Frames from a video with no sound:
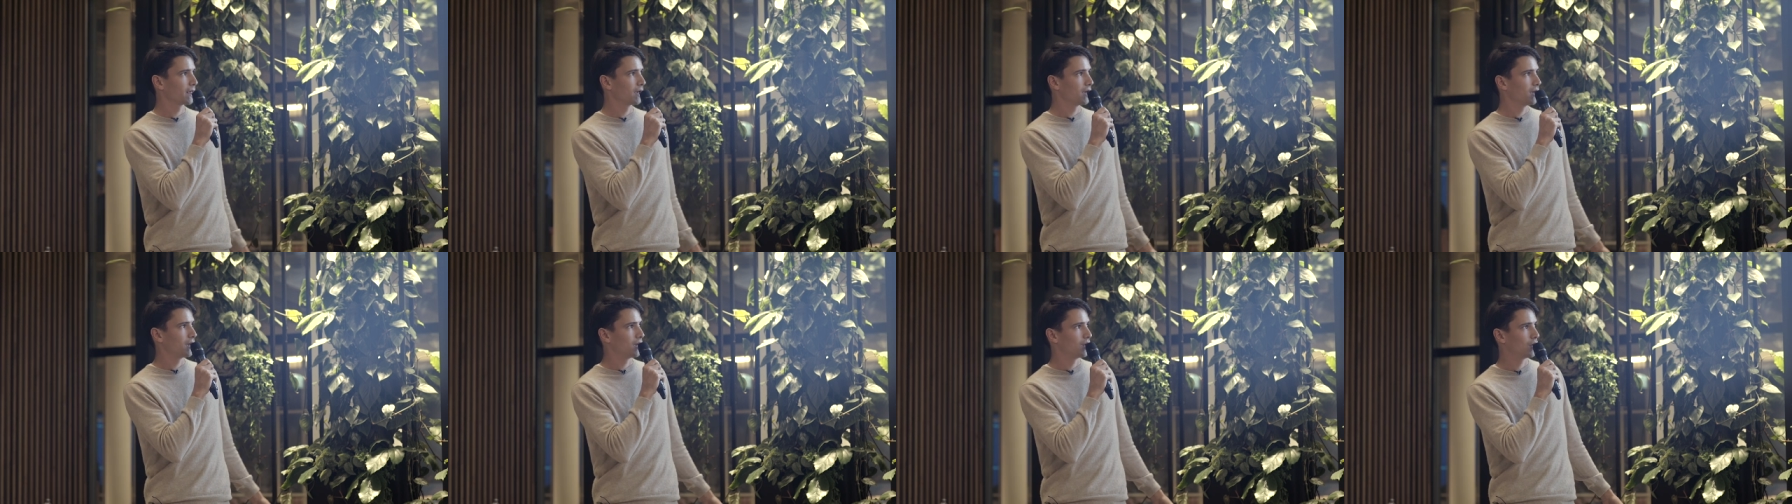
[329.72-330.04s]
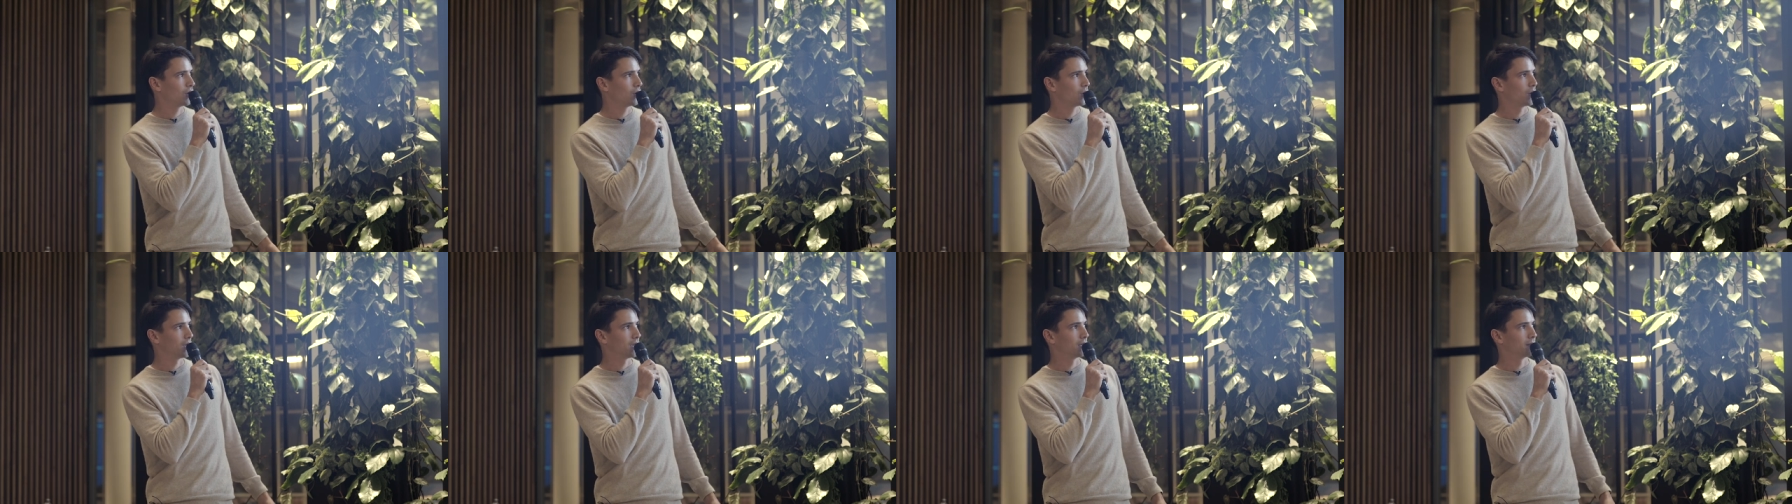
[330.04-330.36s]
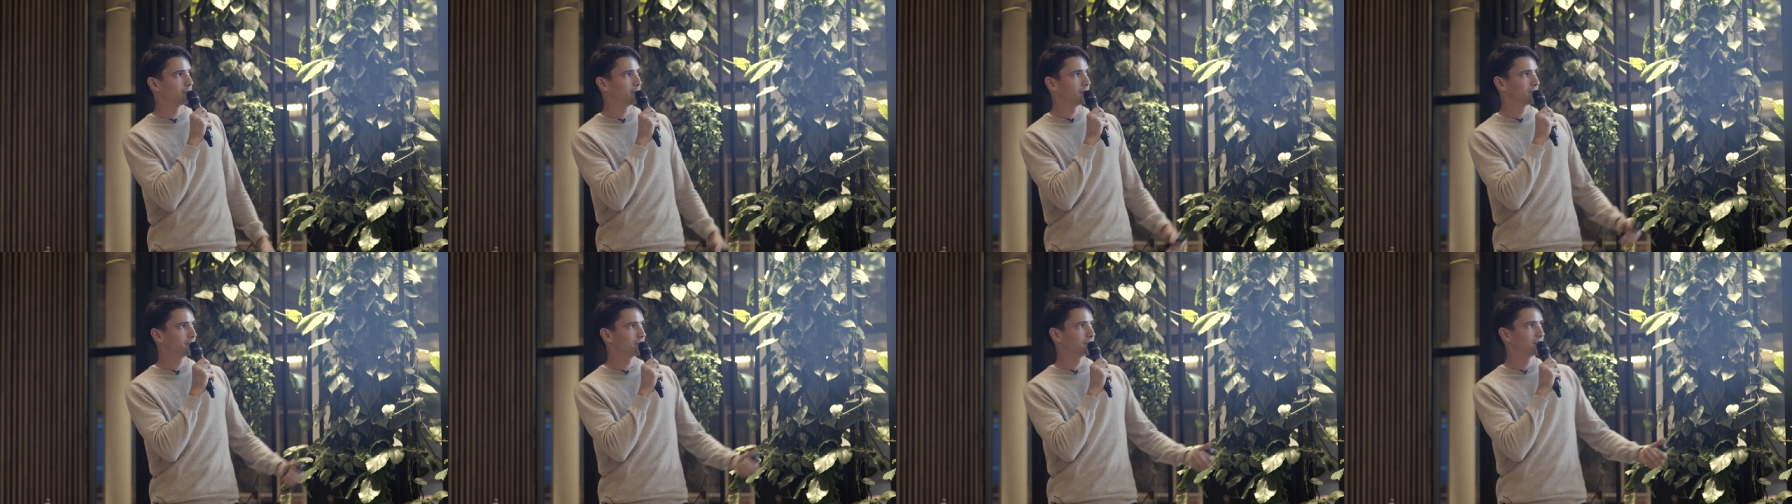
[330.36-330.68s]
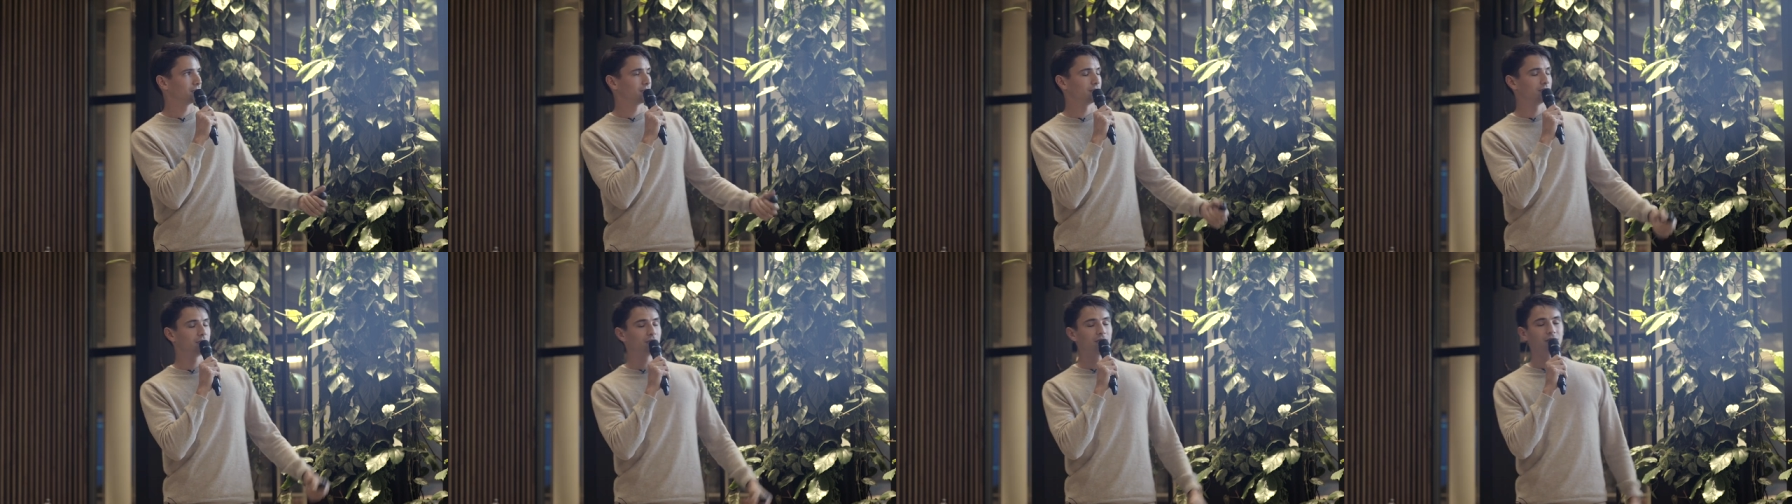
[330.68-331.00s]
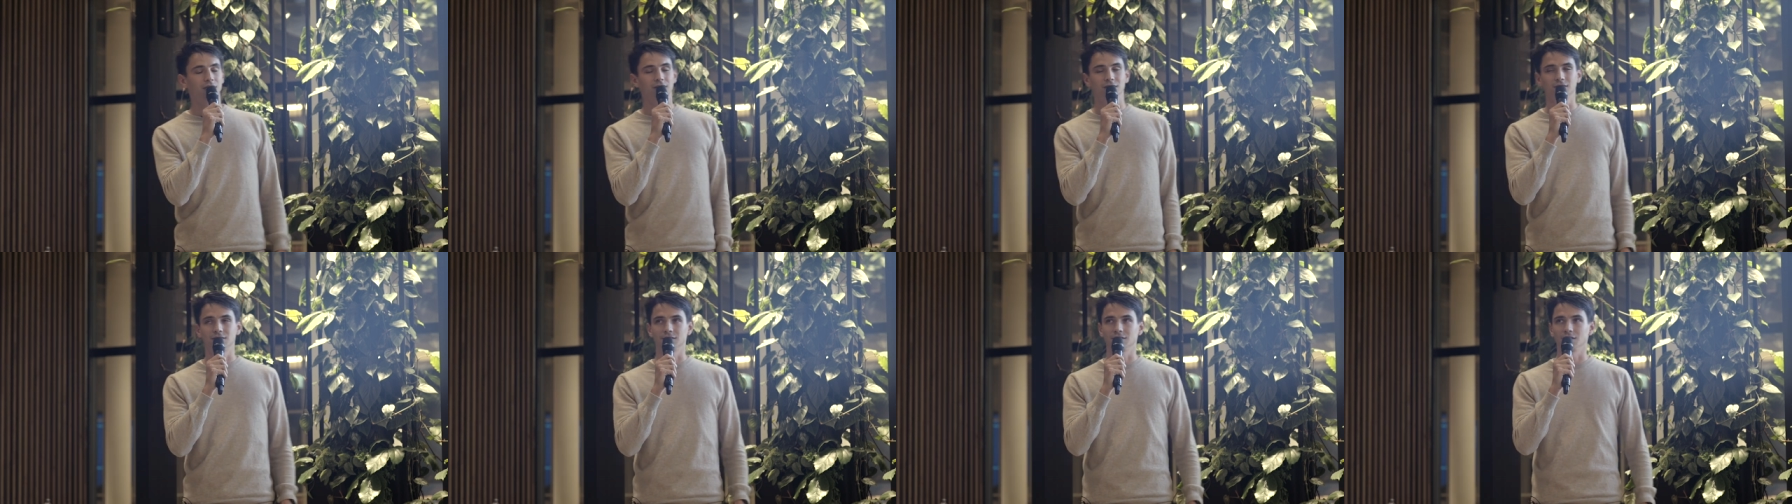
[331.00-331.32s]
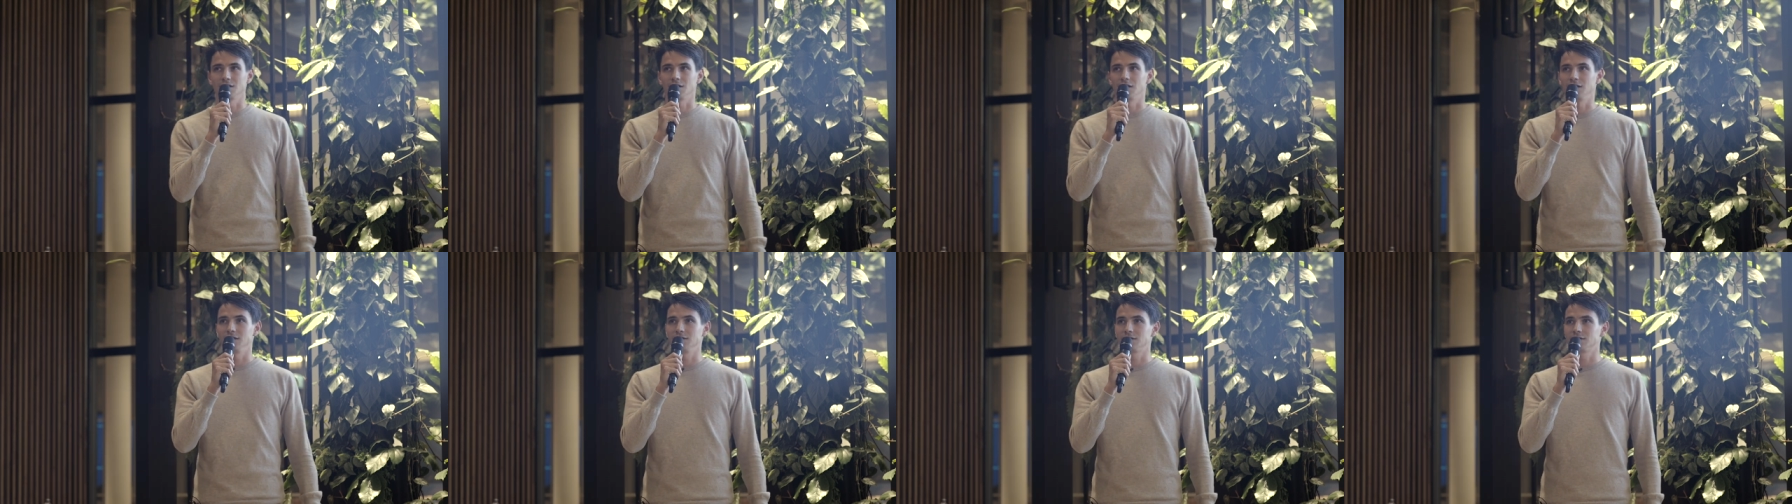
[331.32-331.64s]
Uh, and basically, it
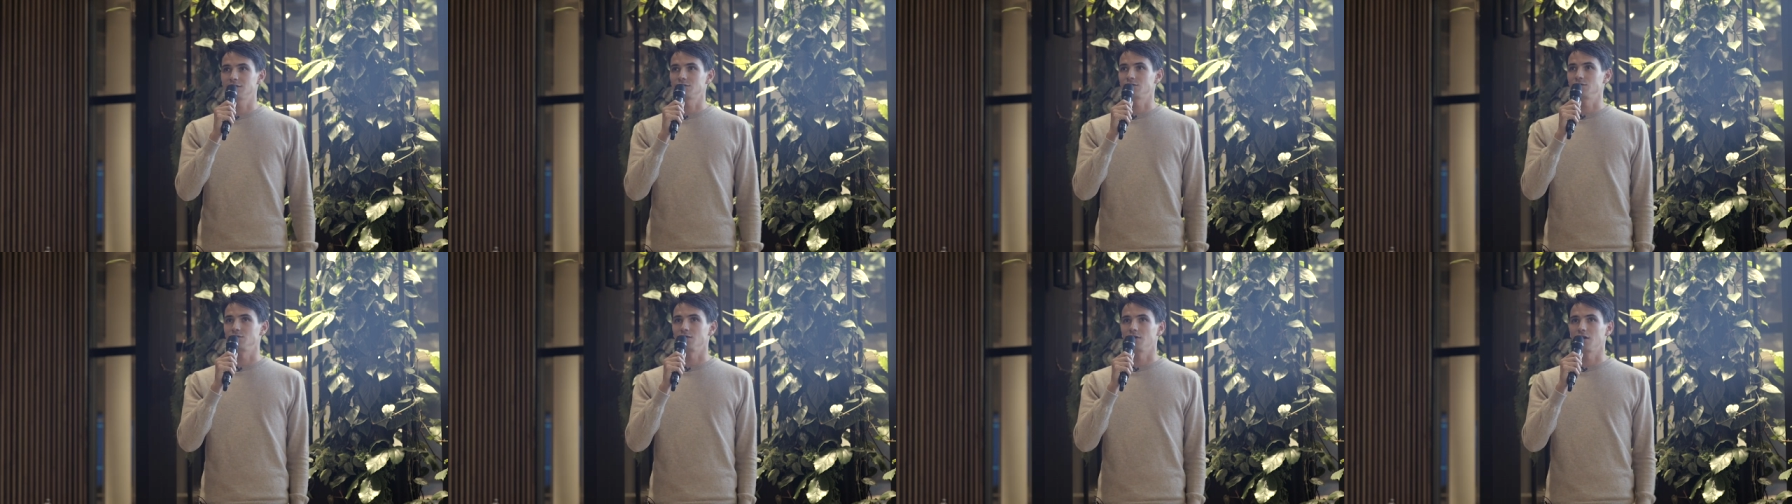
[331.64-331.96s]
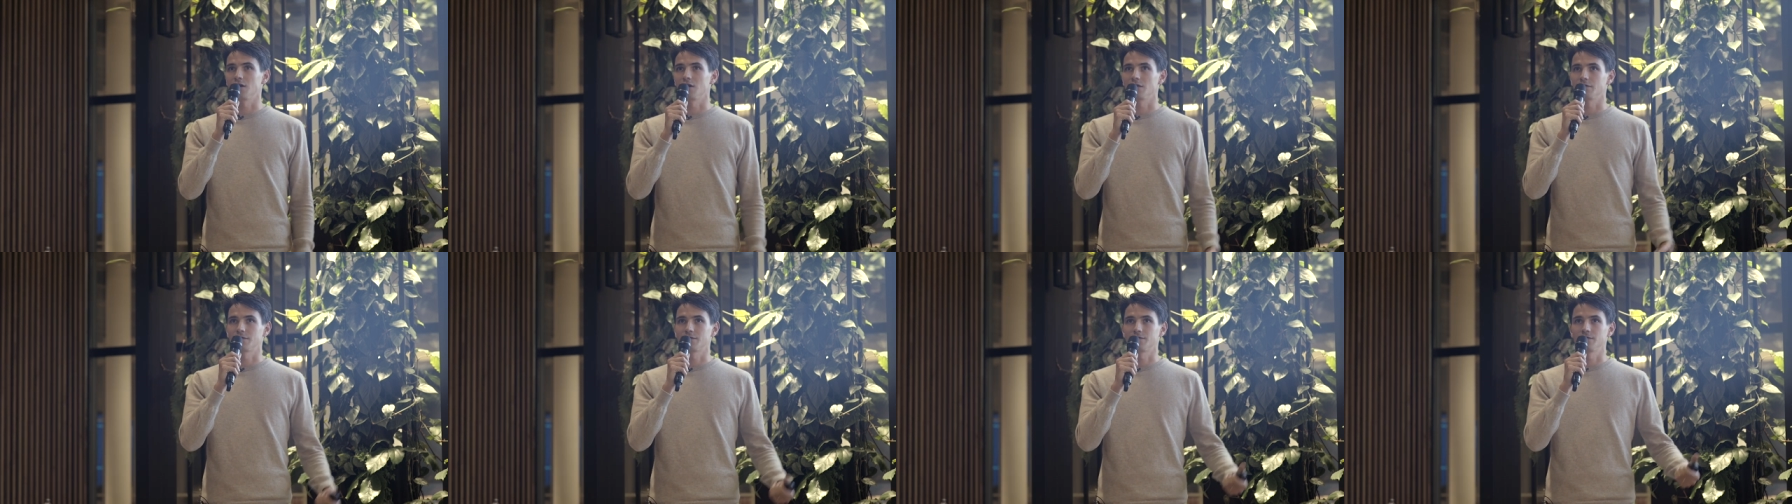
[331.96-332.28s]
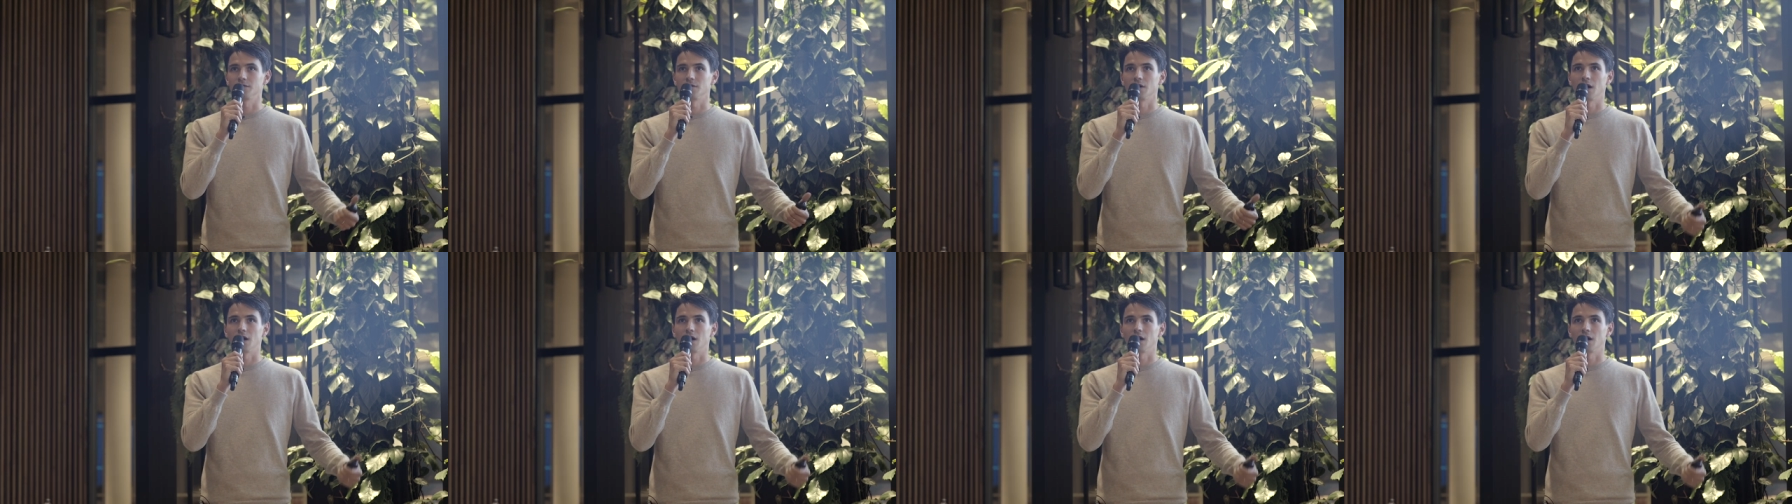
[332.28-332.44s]
uh, leads to a lot of uh,